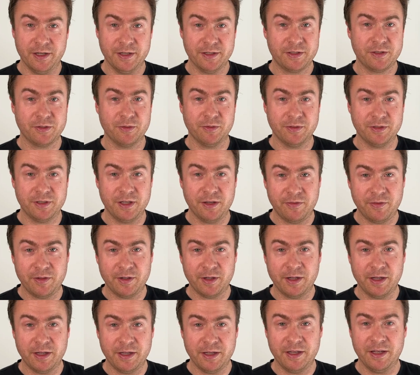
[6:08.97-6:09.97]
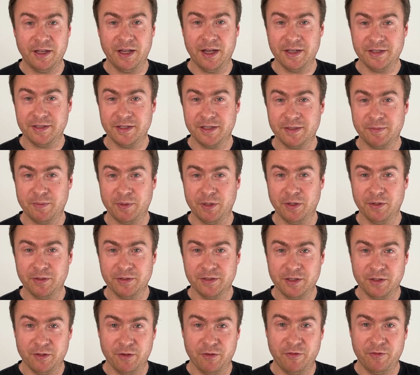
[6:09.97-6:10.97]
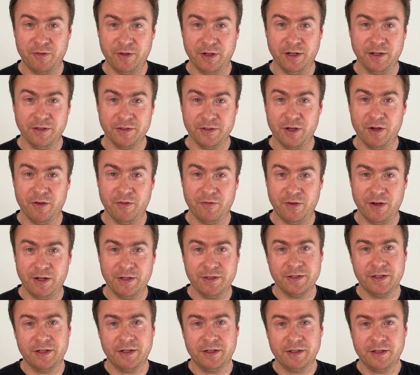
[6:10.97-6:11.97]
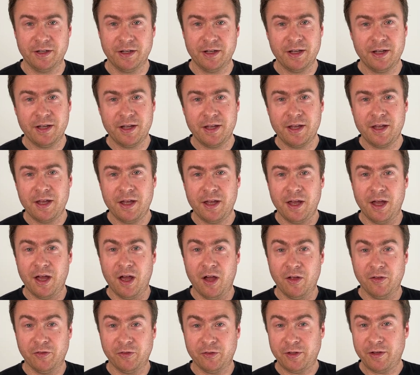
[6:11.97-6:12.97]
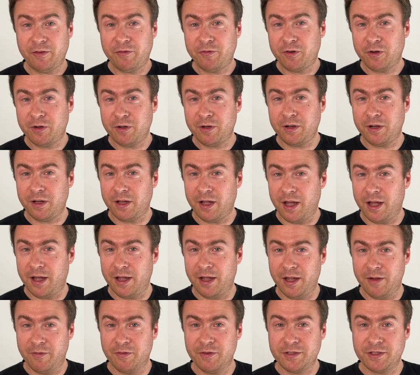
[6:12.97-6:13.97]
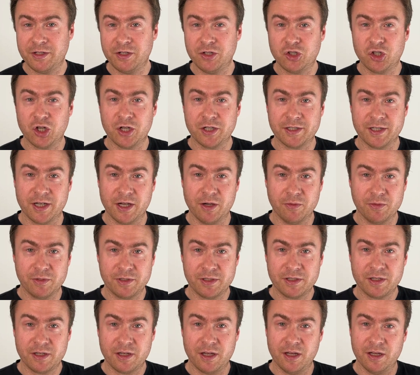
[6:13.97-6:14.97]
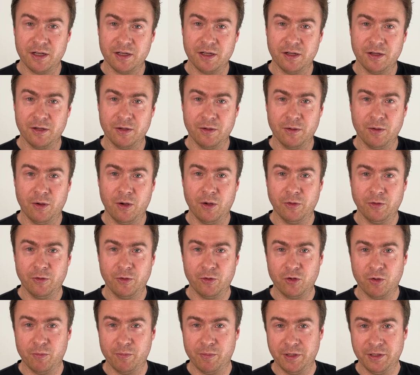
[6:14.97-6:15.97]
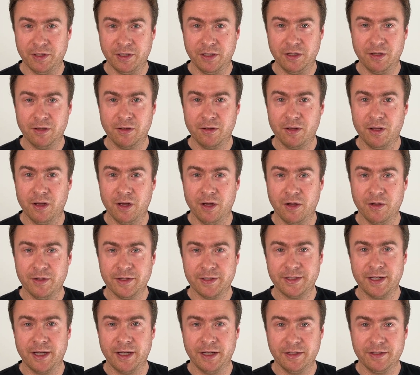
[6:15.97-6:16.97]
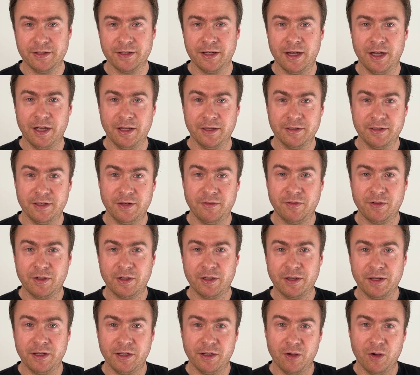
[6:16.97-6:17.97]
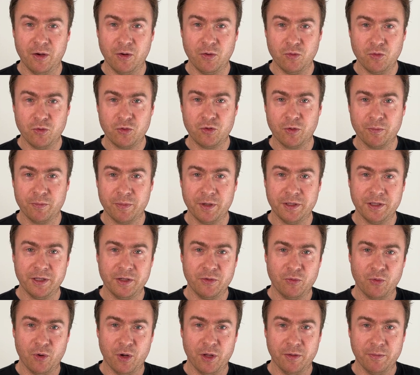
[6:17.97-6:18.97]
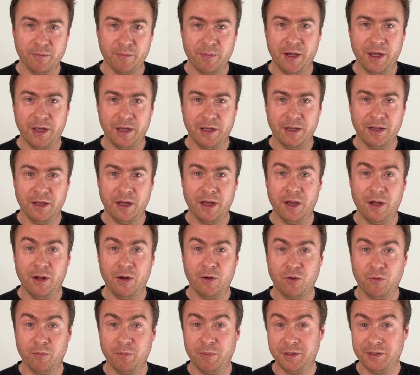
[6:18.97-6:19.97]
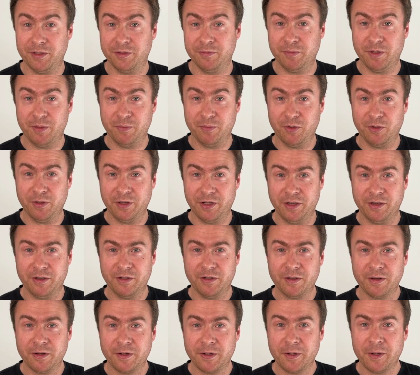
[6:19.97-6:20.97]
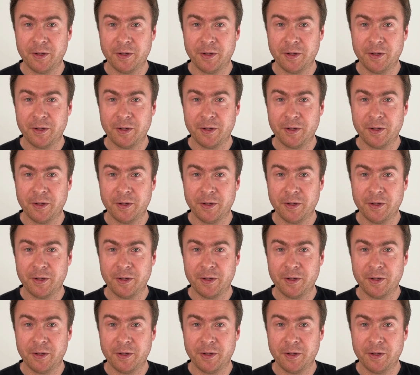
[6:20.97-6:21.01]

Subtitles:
years, so definitely he has experience in the field of lending. So therefore, everything checks out on the company side, and definitely a good company run by competent people here.